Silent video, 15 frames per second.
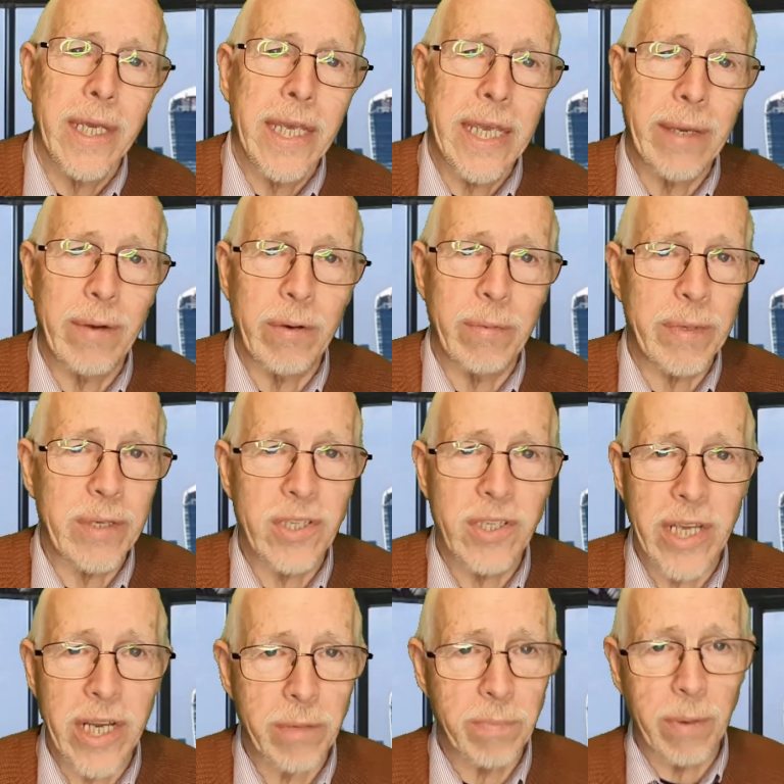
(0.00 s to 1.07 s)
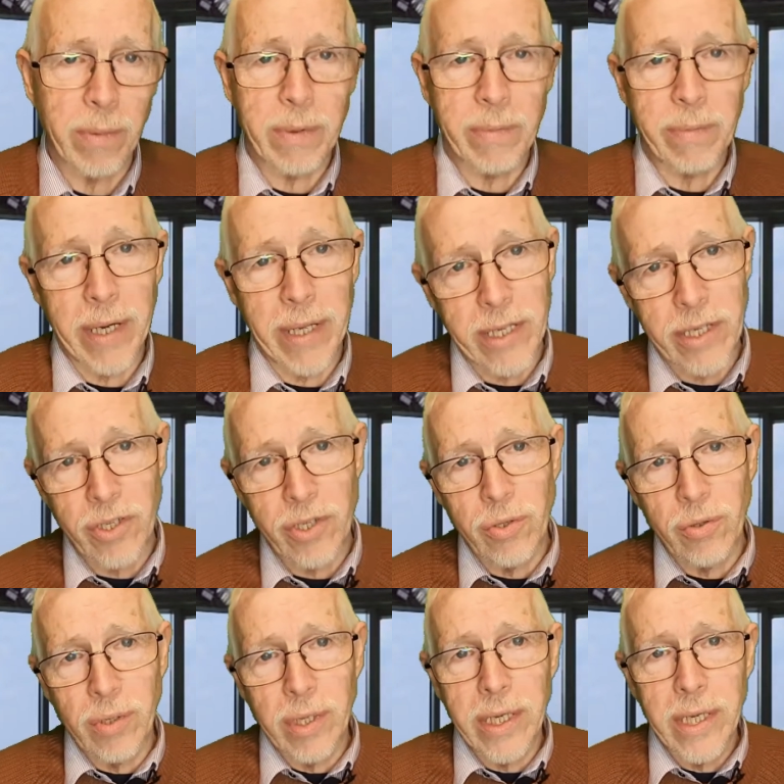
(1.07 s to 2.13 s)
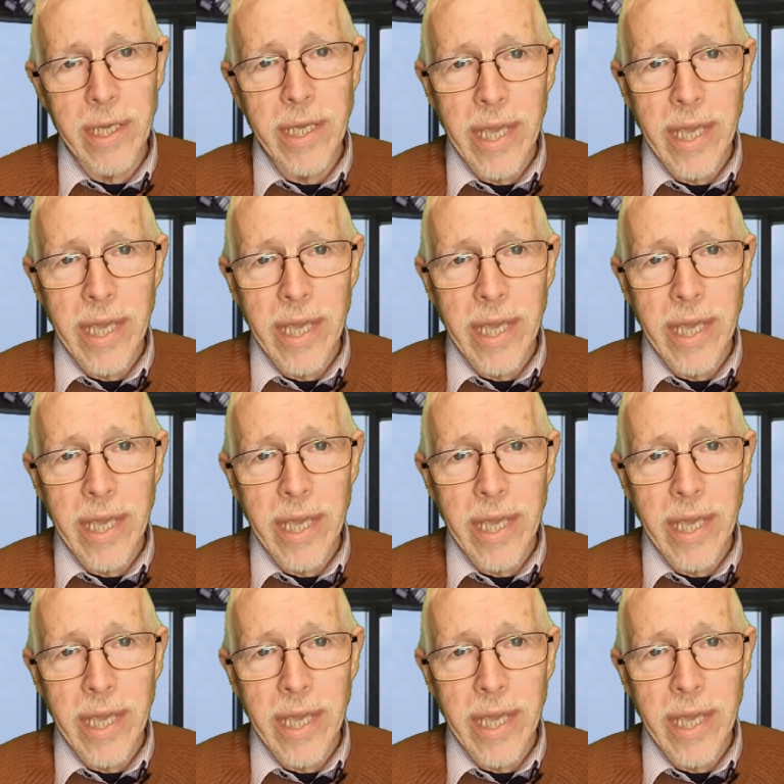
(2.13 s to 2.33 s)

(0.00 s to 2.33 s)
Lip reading: It would have been set probably by the installer